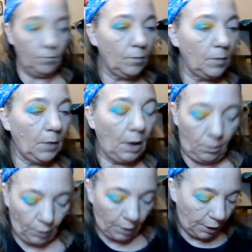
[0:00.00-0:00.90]
And we're going
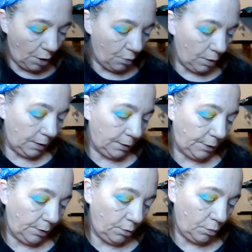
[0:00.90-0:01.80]
to go
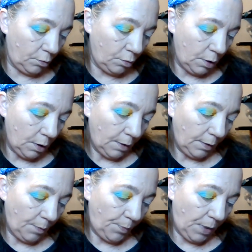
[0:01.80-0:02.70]
into the
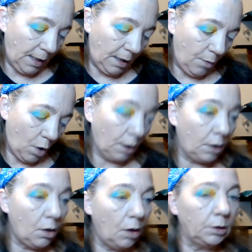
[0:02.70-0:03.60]
pinky one
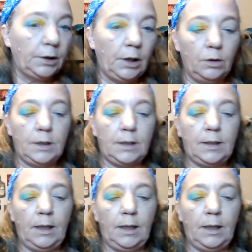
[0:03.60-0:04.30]
called Ghosting.